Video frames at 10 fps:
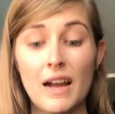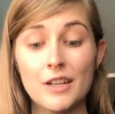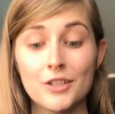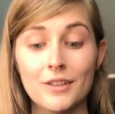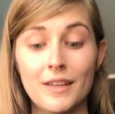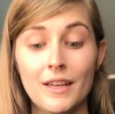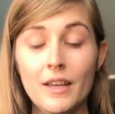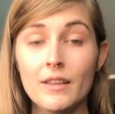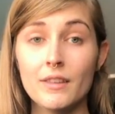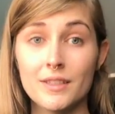
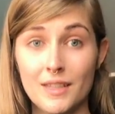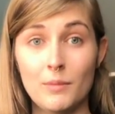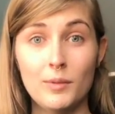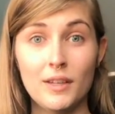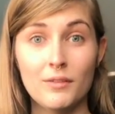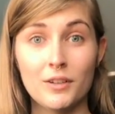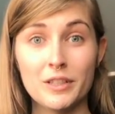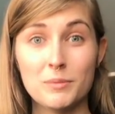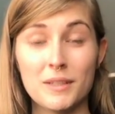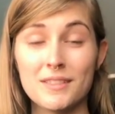actually, the same week of
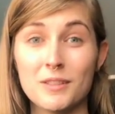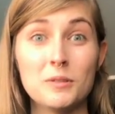Christmas.